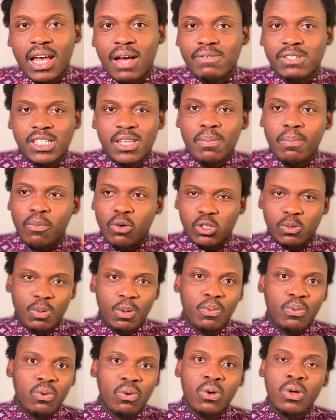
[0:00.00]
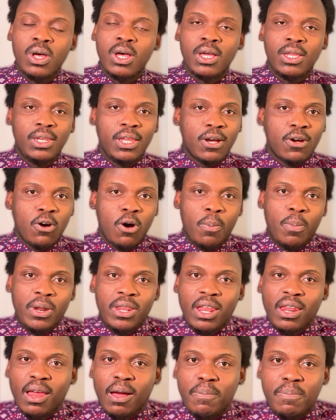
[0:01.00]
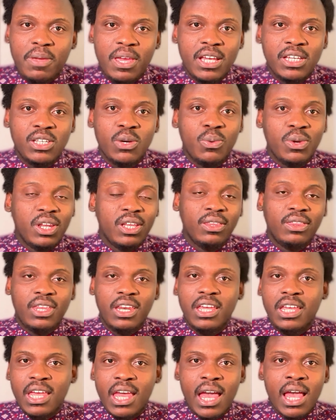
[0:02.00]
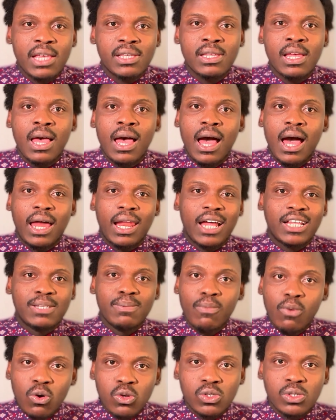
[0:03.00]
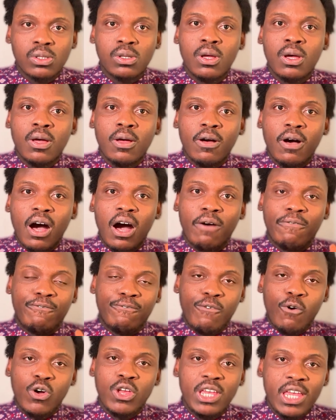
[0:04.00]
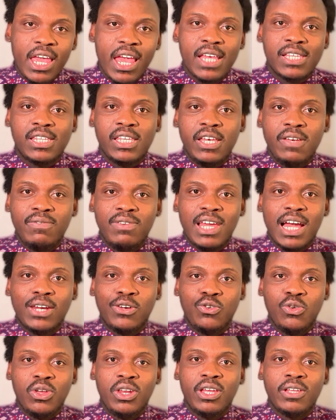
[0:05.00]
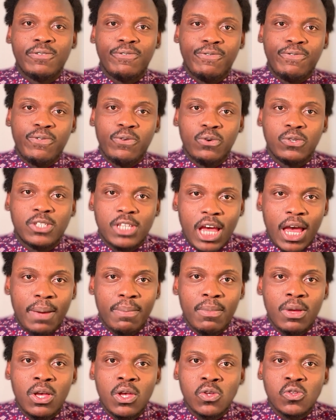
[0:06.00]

I've seen most people, they completed their PhD within 3 years, and at most 4 years if they are doing it full time.